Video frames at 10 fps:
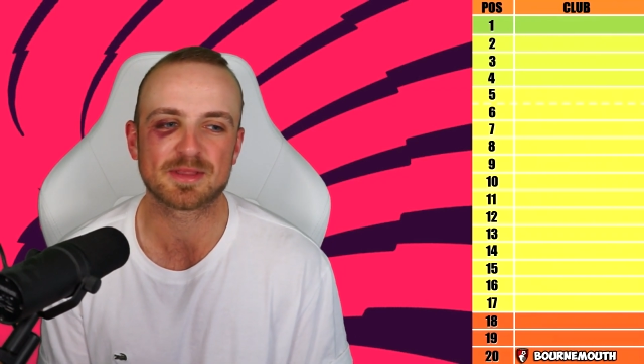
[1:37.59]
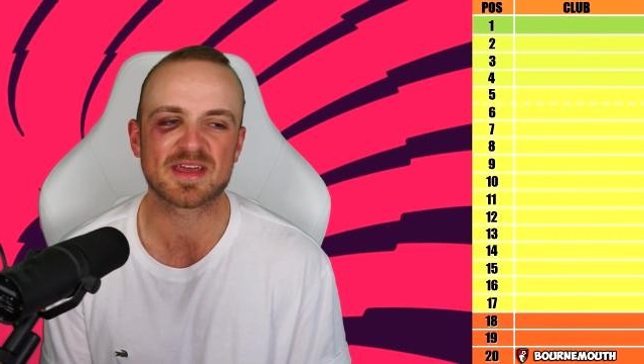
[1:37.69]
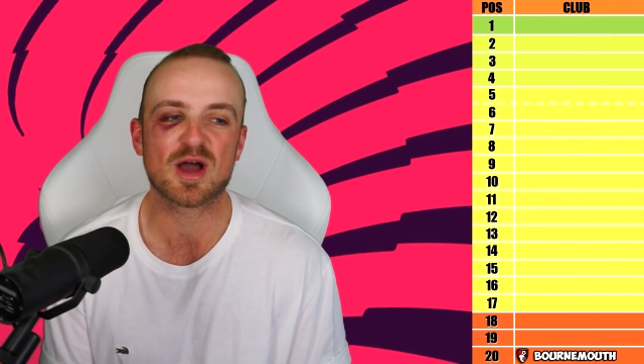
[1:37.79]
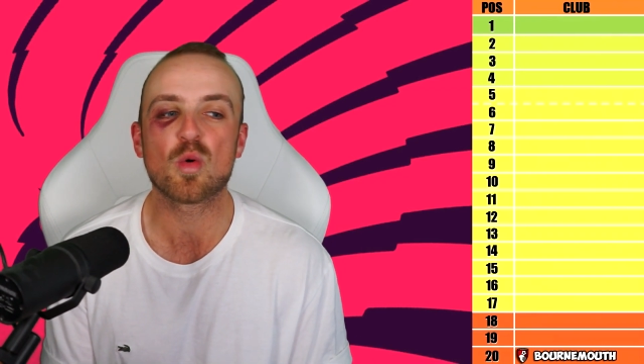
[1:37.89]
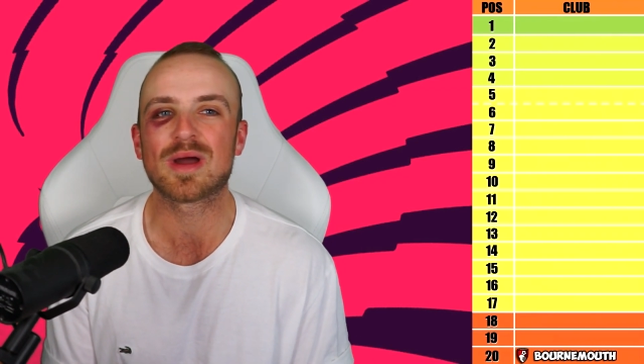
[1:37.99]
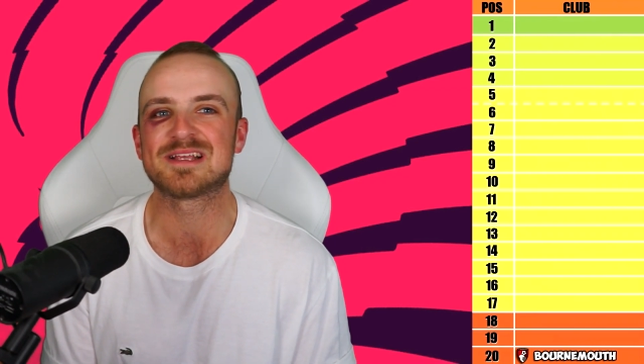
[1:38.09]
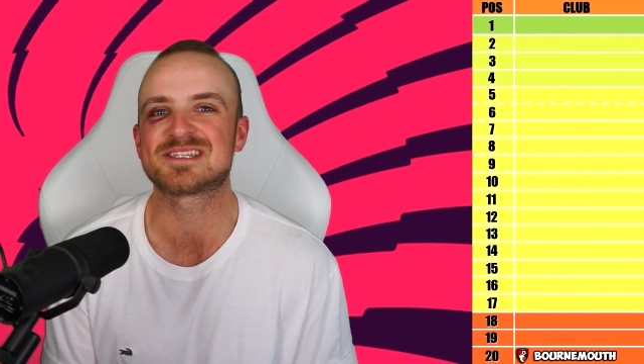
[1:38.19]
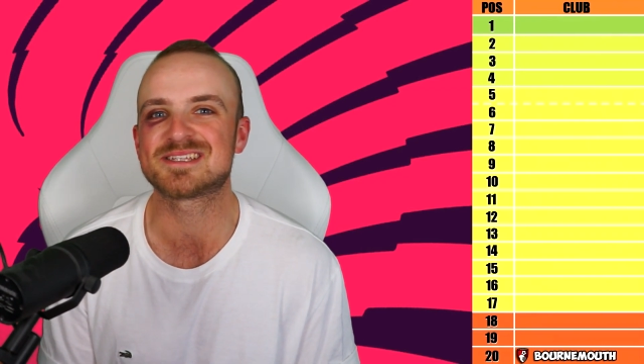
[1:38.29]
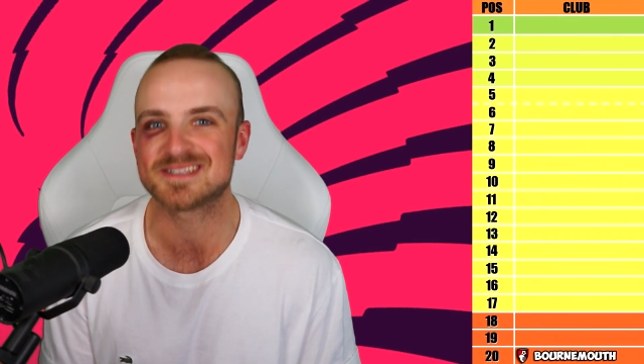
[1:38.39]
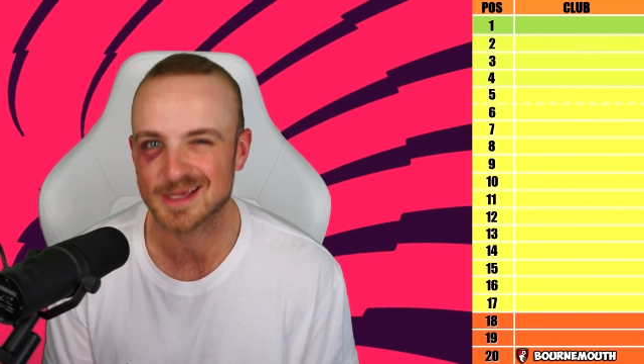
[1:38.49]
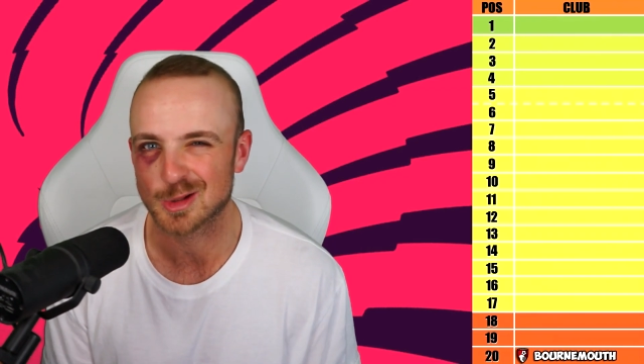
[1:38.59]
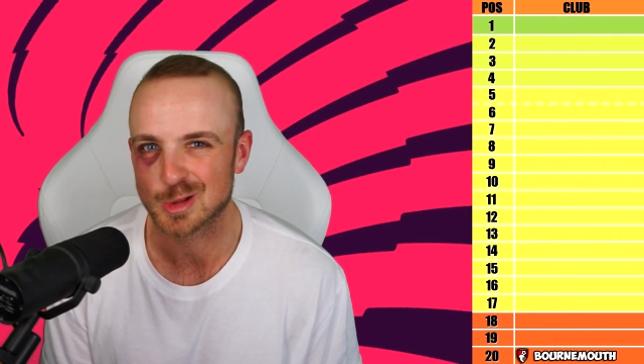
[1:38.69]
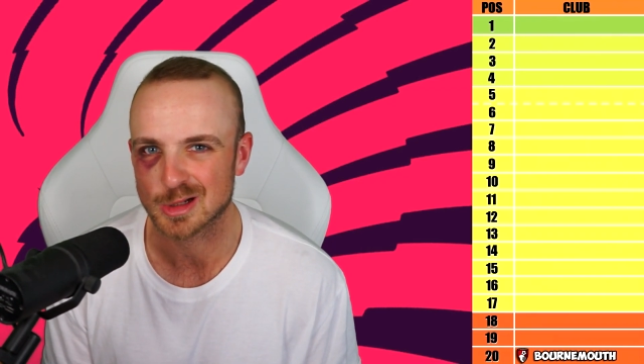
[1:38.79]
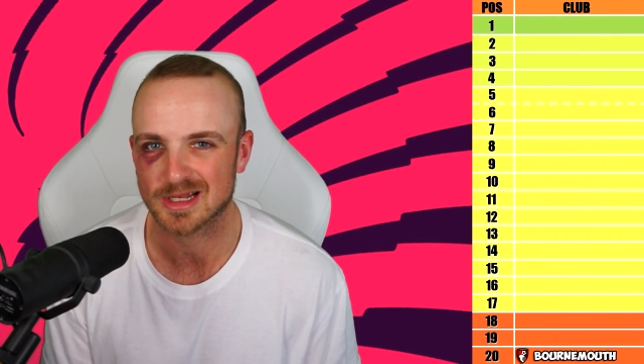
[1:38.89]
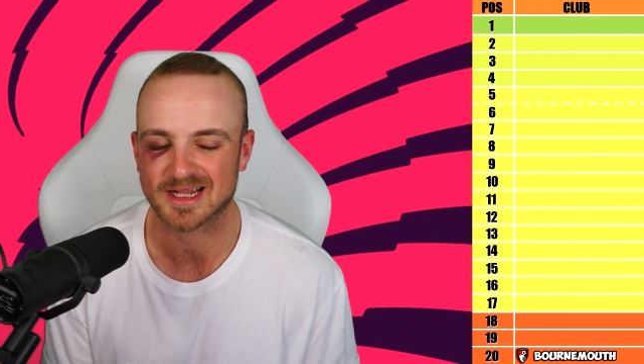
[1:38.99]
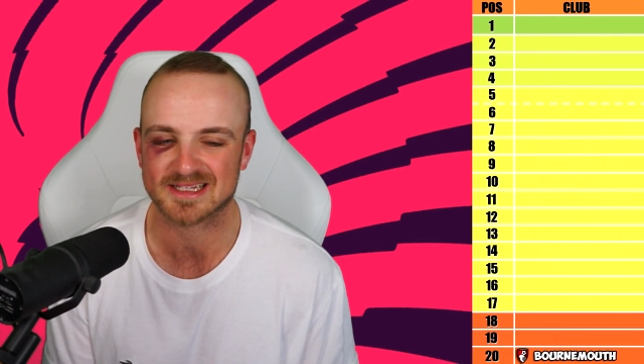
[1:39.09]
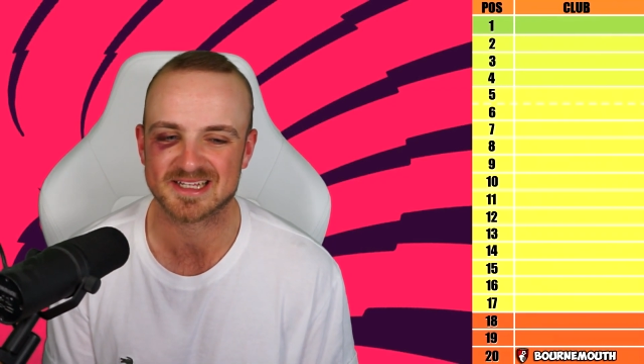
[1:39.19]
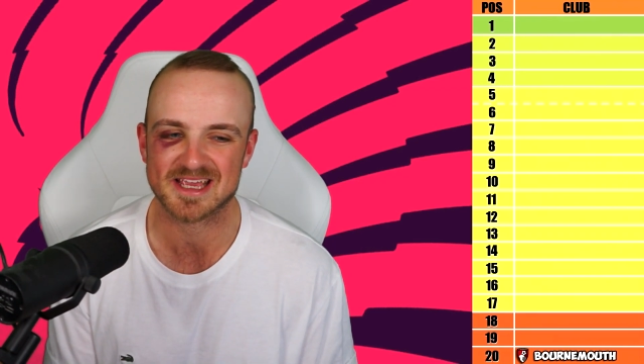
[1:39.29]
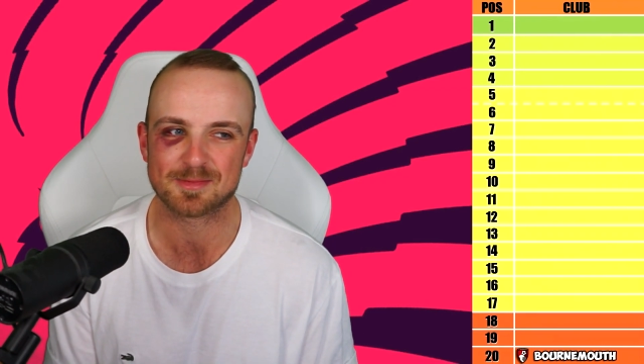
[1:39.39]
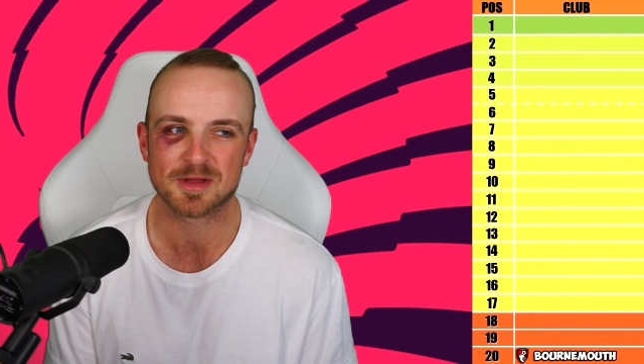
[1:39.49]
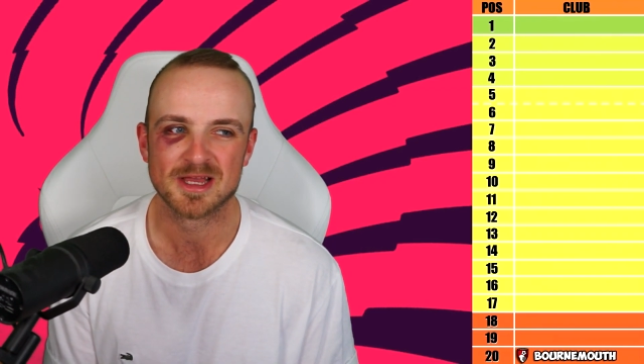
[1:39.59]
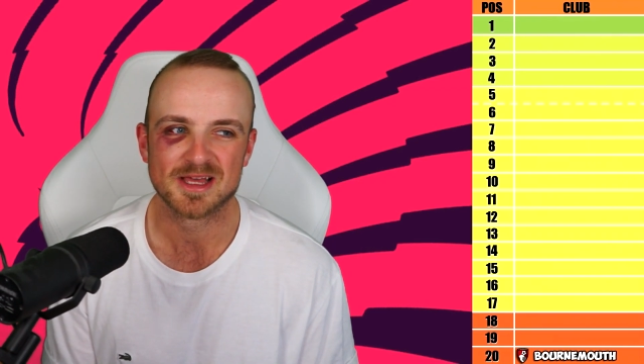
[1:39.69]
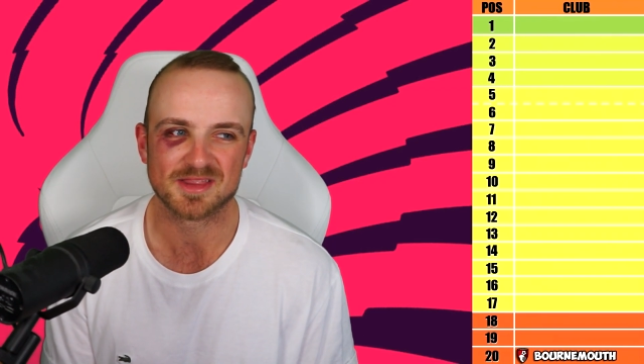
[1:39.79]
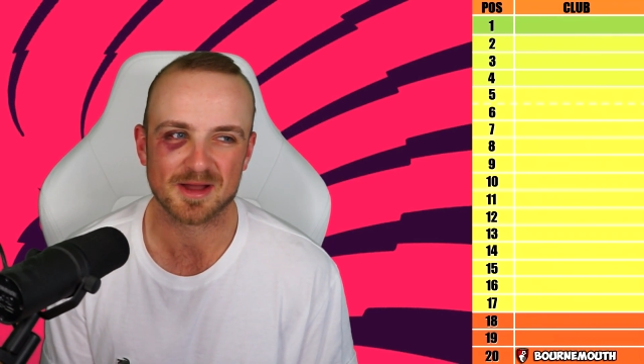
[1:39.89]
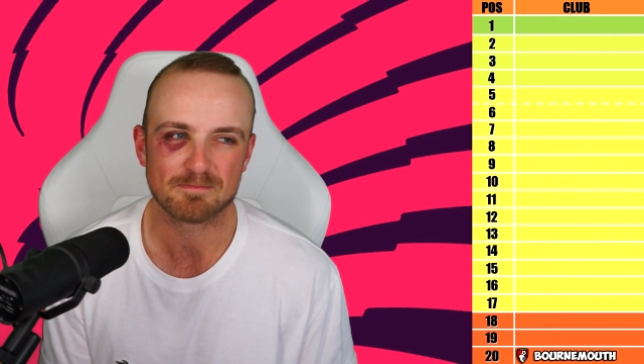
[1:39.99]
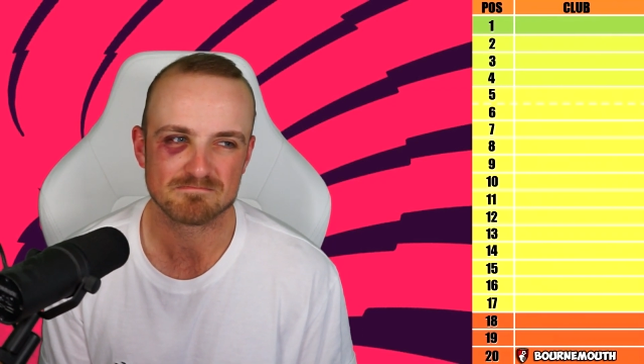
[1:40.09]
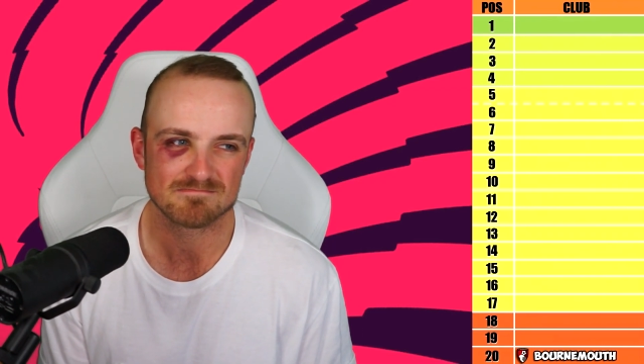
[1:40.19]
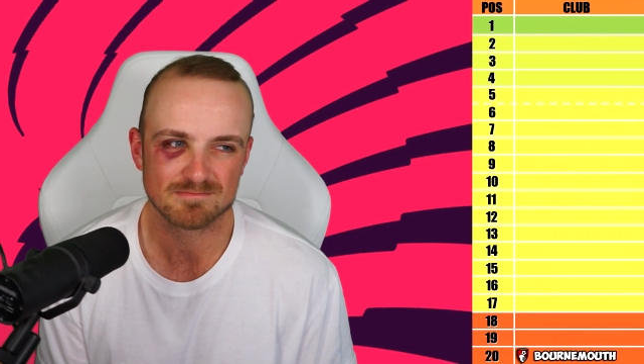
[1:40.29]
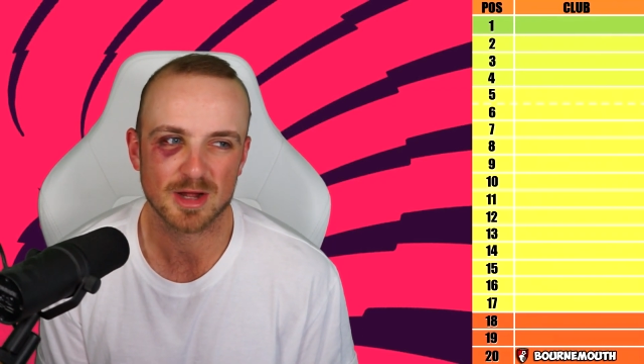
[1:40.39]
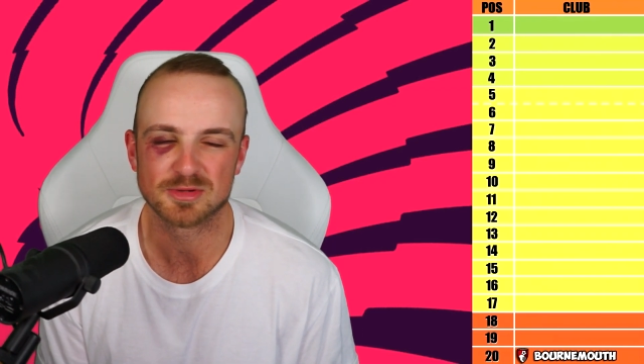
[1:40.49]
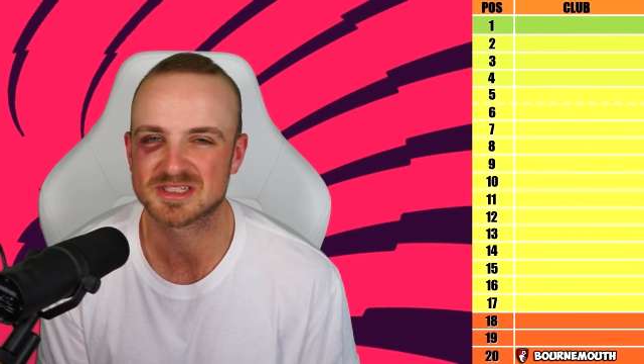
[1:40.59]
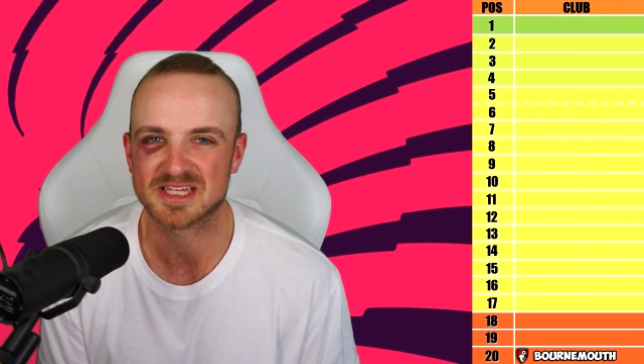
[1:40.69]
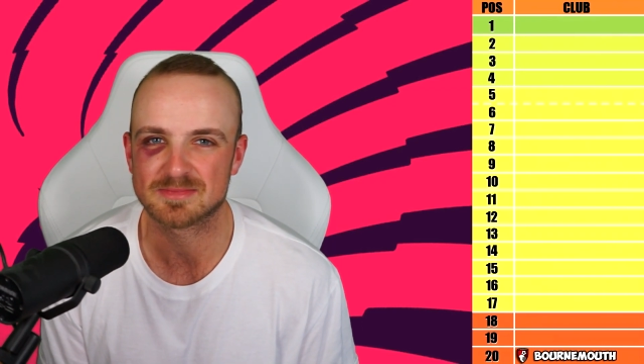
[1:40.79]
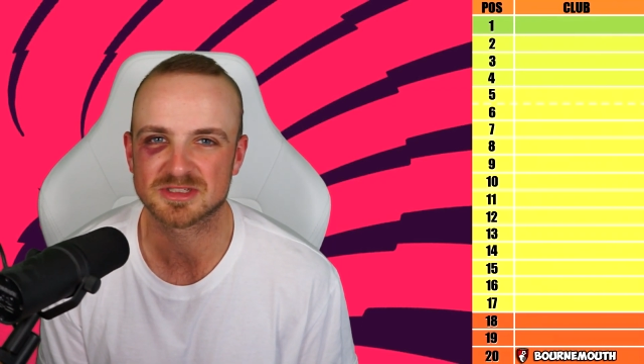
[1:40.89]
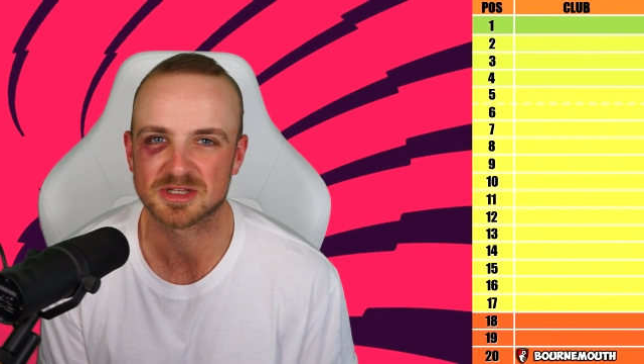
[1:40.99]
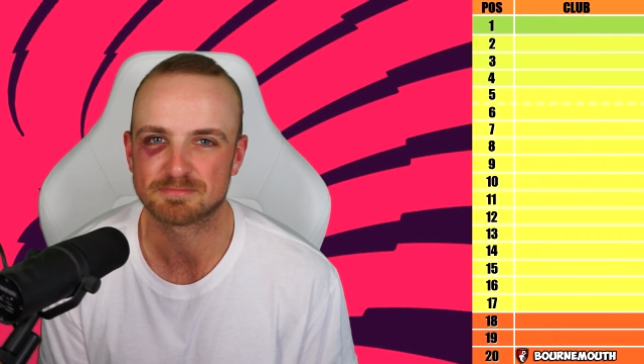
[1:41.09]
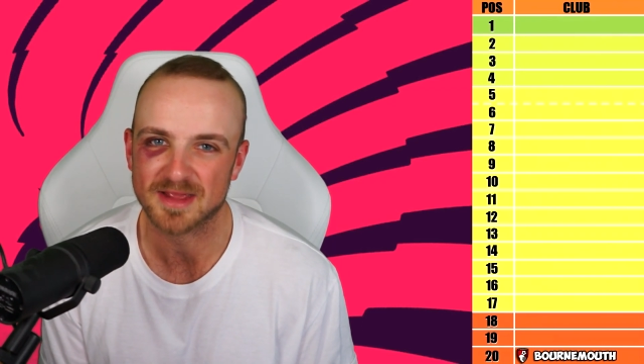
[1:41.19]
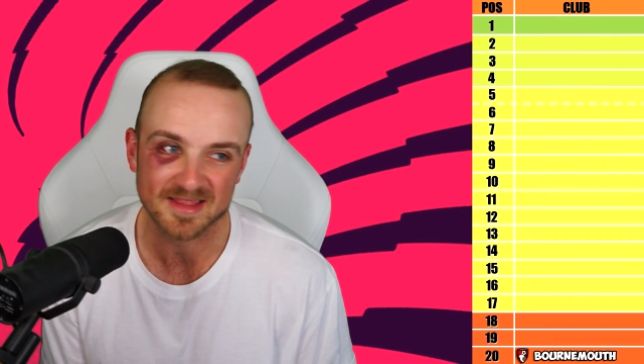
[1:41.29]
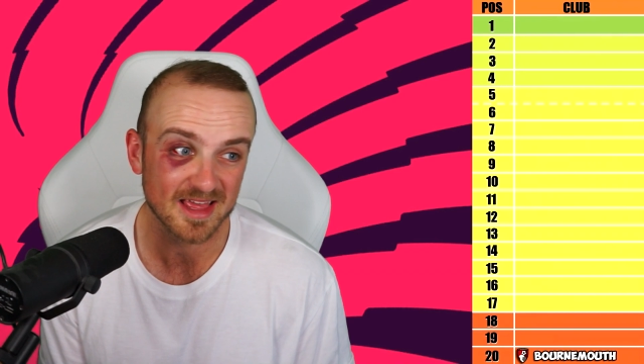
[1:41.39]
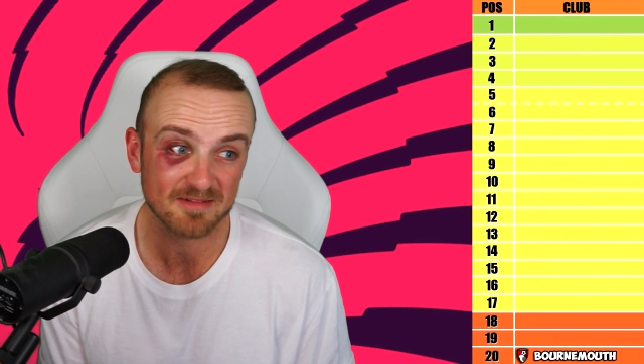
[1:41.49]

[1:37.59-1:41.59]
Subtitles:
but they always still look like a team that most teams could beat.